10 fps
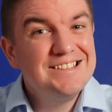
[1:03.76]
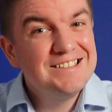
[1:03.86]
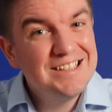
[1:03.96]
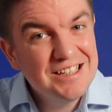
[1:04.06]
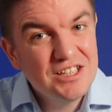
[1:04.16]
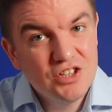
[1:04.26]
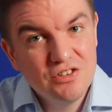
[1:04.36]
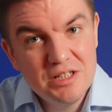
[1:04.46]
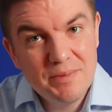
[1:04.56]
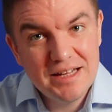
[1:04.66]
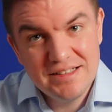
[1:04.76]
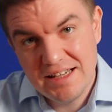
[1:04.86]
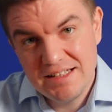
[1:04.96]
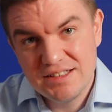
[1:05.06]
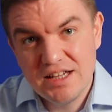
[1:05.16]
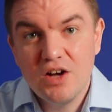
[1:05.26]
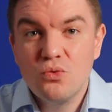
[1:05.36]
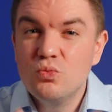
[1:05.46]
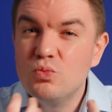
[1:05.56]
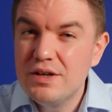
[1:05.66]
sync your eBay data
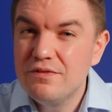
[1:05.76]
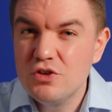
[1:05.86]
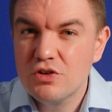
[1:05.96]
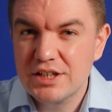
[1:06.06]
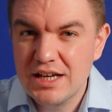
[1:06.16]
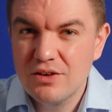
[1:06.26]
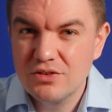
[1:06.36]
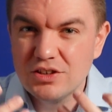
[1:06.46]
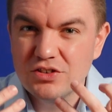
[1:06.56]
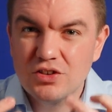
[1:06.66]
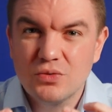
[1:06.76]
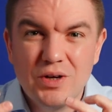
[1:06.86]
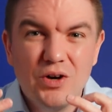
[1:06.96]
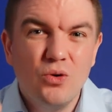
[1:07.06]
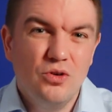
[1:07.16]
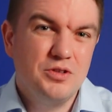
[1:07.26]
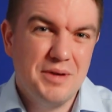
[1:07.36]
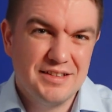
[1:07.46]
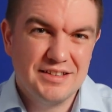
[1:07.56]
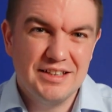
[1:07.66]
with your accounting software
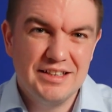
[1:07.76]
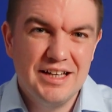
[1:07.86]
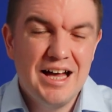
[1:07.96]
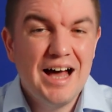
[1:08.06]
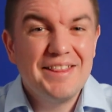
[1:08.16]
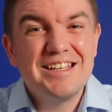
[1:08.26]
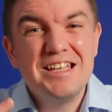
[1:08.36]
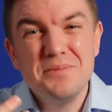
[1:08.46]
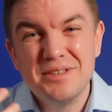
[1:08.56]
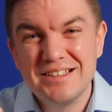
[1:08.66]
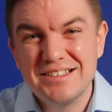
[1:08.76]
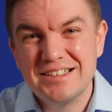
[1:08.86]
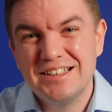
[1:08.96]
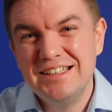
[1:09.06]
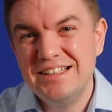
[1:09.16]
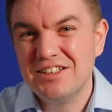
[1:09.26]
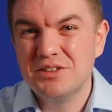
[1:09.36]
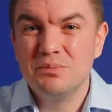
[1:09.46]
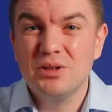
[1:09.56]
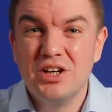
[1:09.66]
automatically, and they keep things clean,
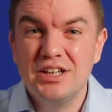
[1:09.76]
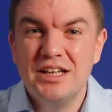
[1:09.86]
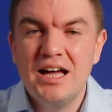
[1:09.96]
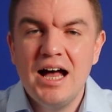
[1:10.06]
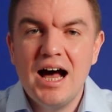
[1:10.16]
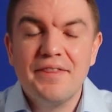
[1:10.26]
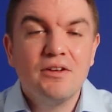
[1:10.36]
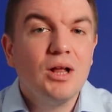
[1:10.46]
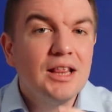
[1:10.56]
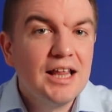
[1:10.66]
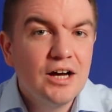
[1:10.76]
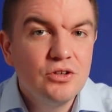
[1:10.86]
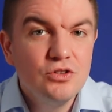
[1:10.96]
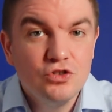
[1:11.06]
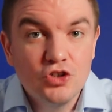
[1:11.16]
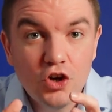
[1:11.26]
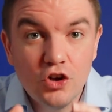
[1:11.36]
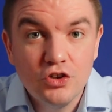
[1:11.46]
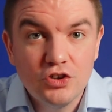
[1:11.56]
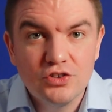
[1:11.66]
compliant, and they'll allow you to
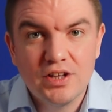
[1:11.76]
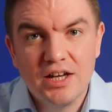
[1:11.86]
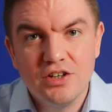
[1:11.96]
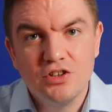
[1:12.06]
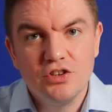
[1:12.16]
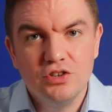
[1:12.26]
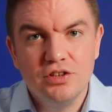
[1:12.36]
understand your